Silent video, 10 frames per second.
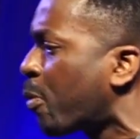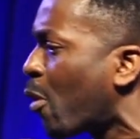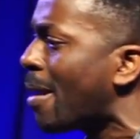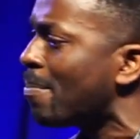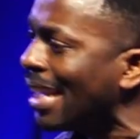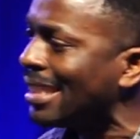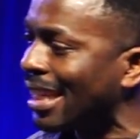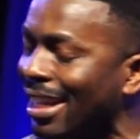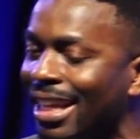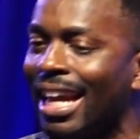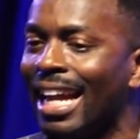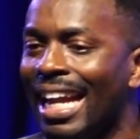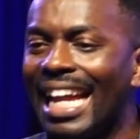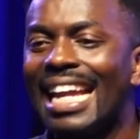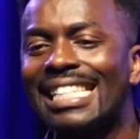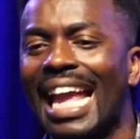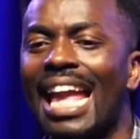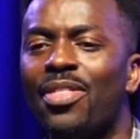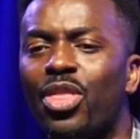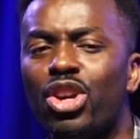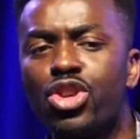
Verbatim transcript: prayer meeting is in the